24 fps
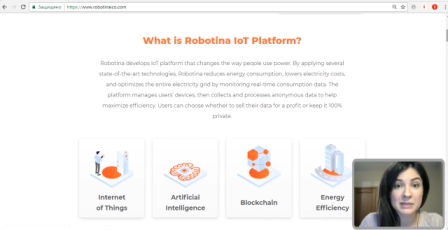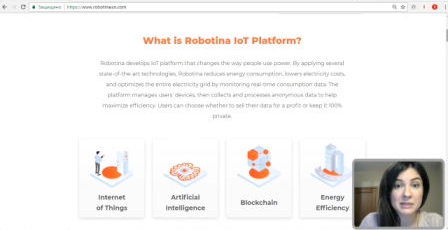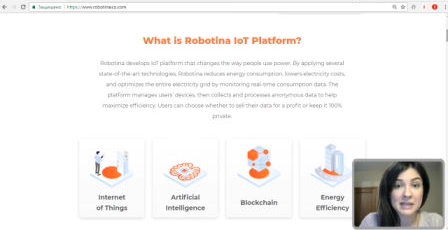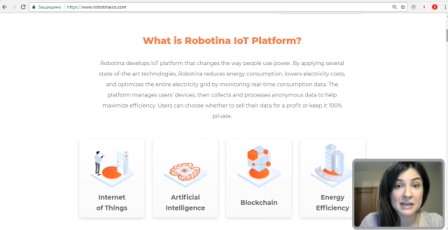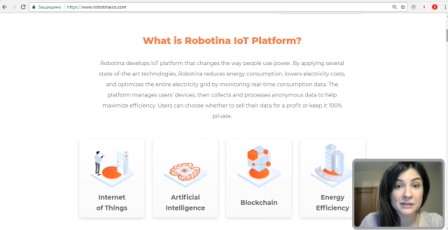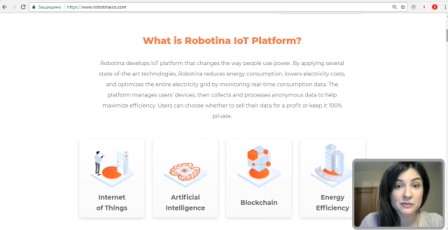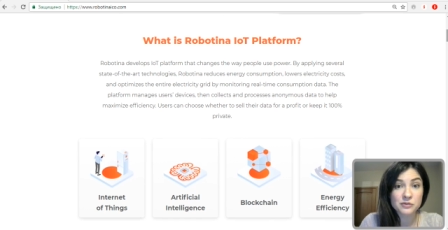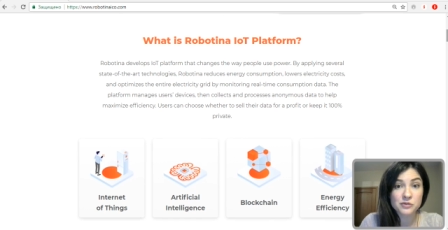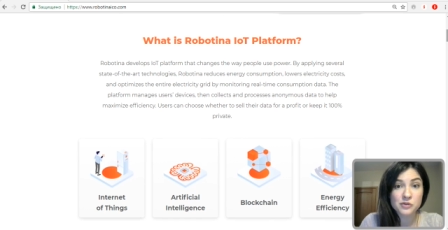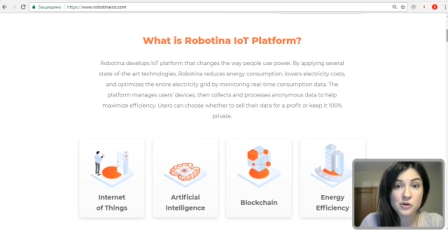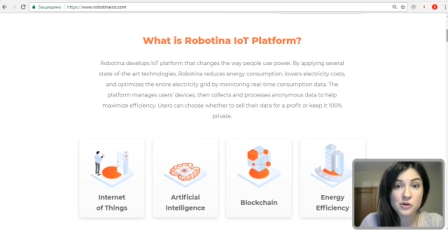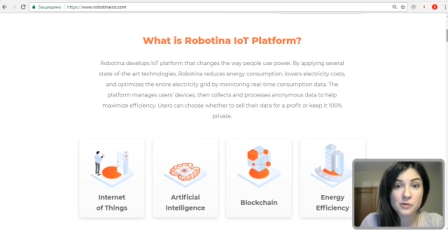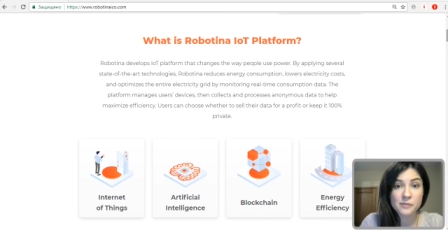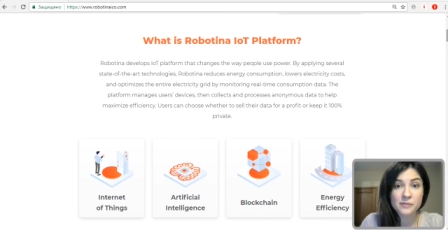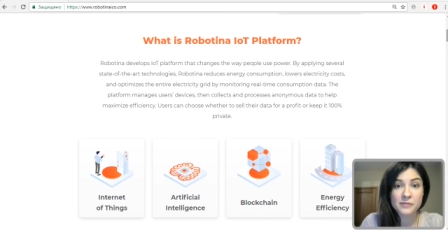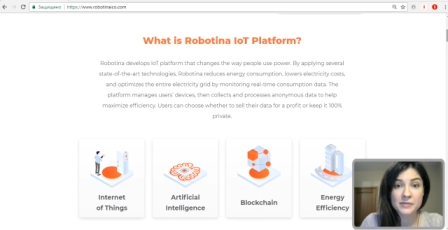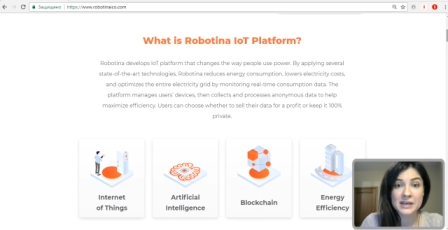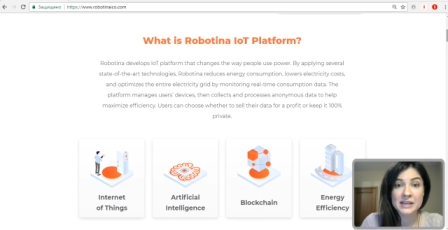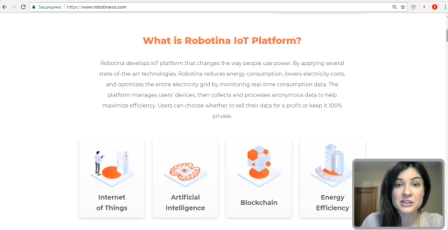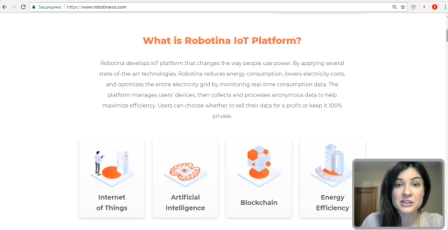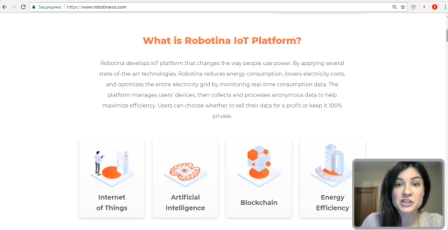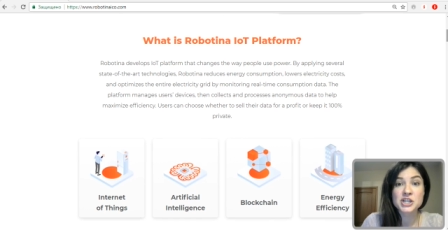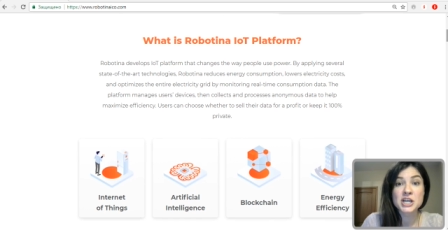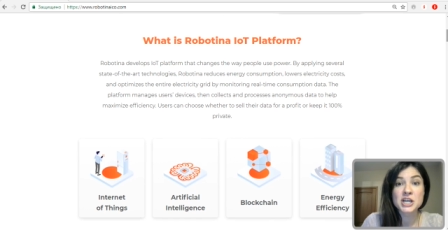platform
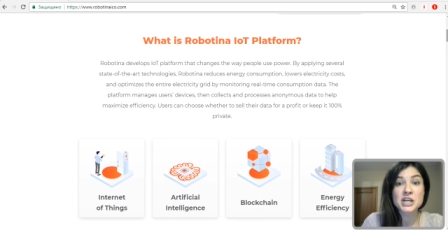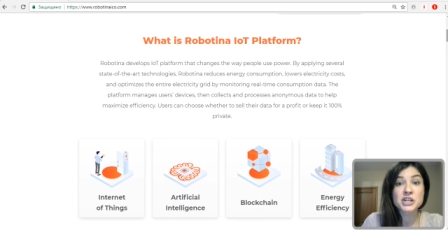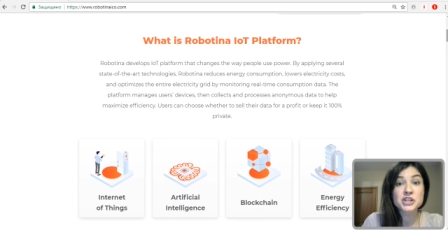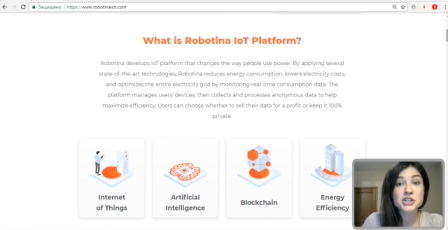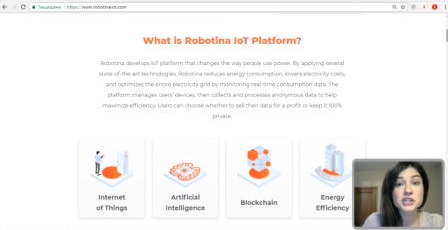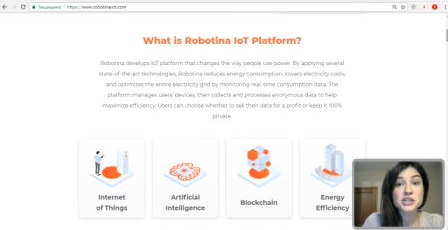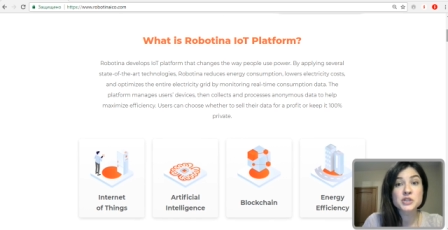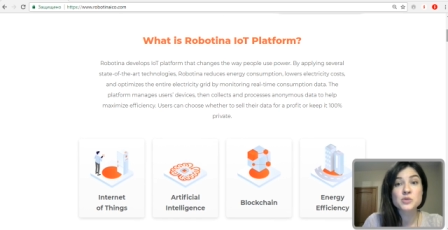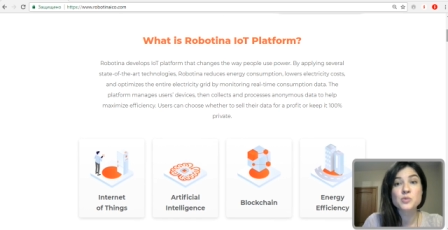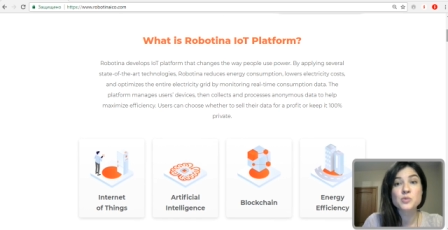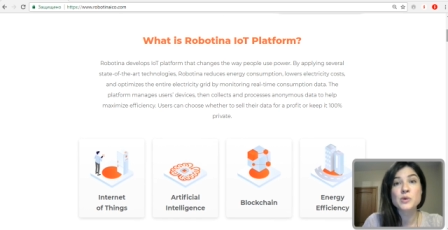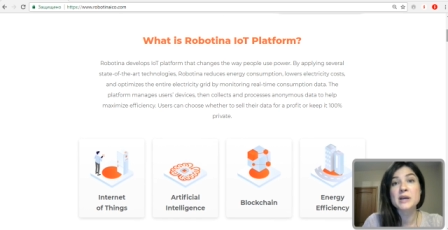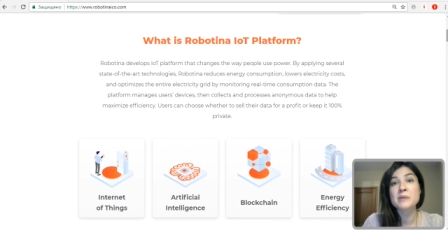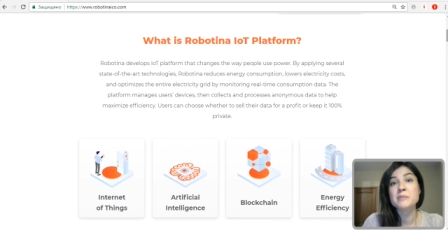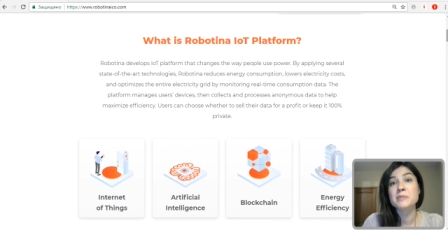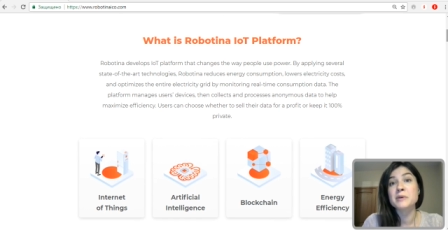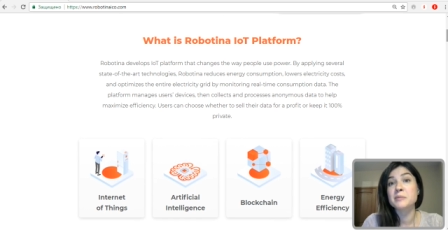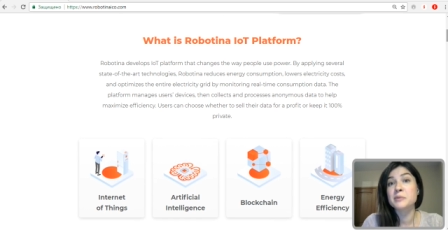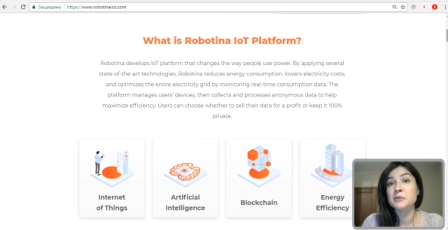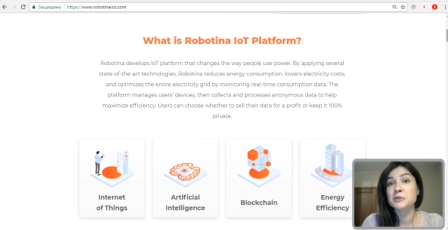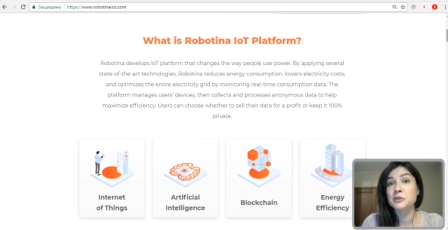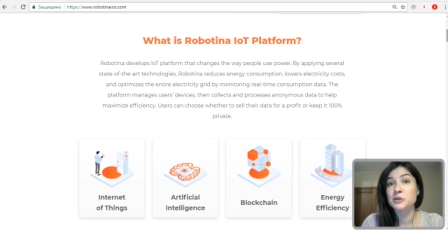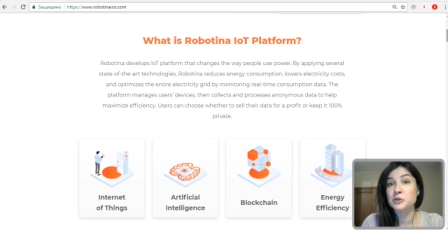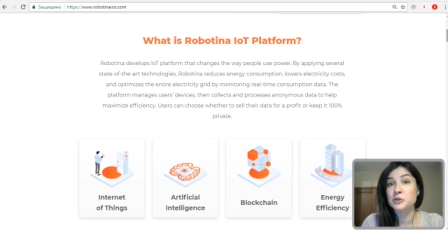that changes the way
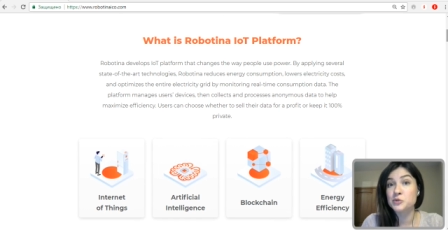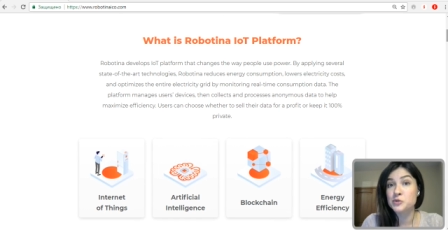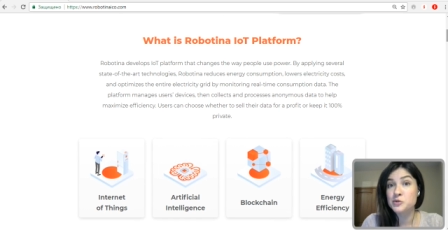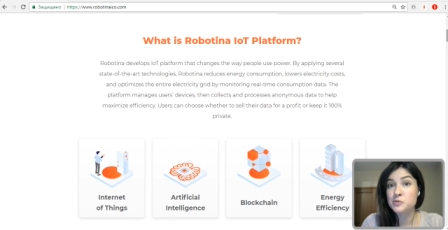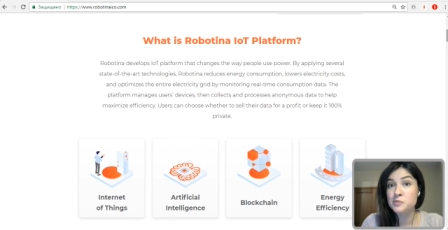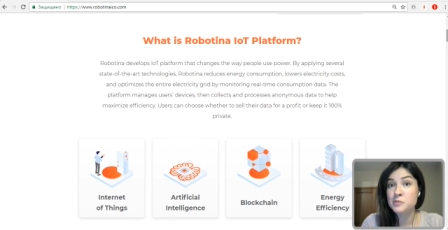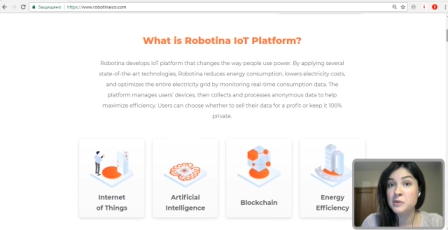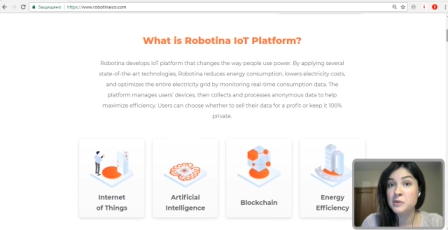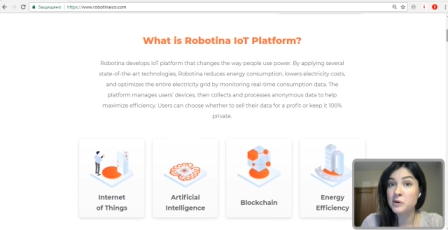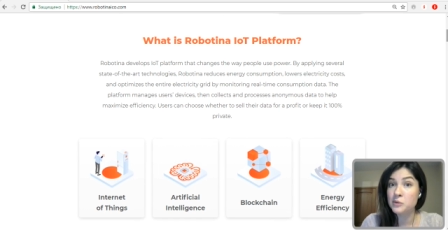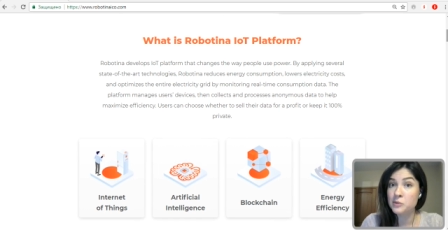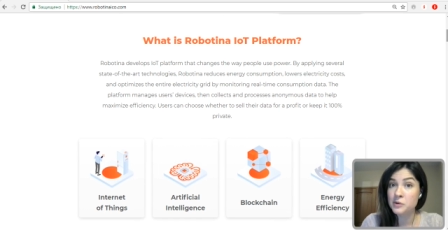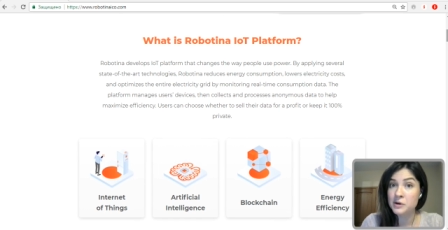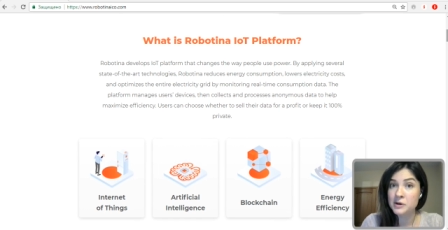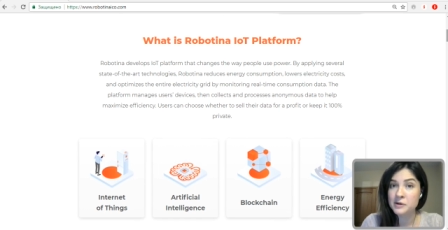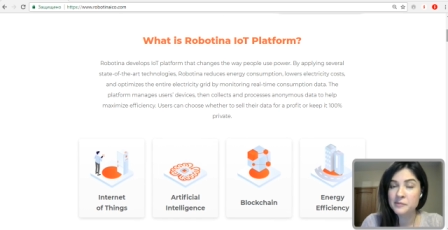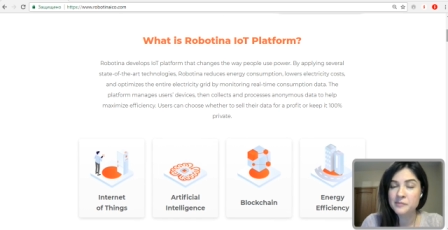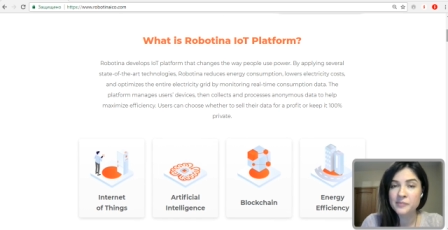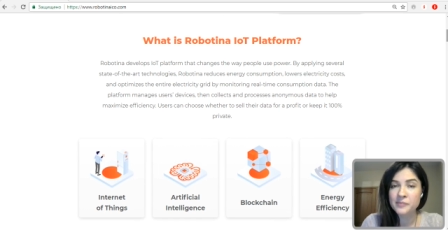people use power.